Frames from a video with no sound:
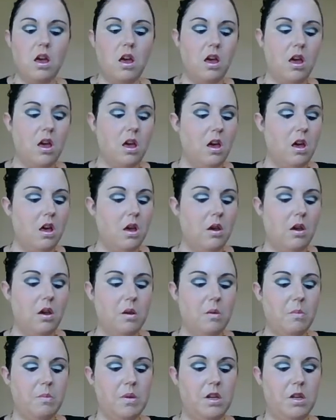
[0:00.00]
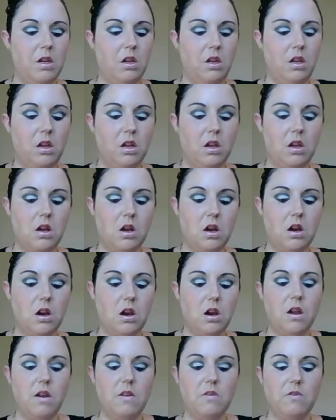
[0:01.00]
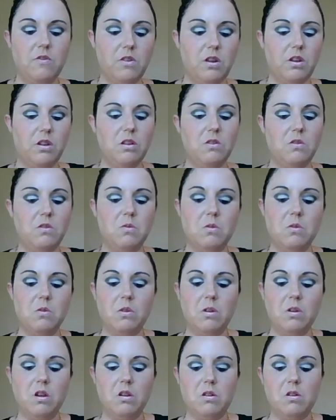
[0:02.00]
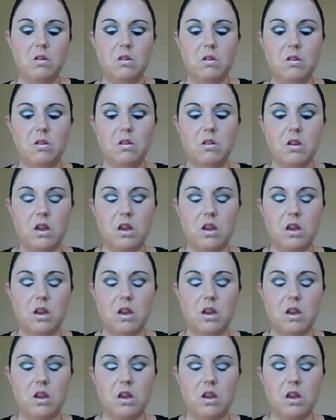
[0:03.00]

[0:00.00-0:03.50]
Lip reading: Ebony and Ivory tutorial,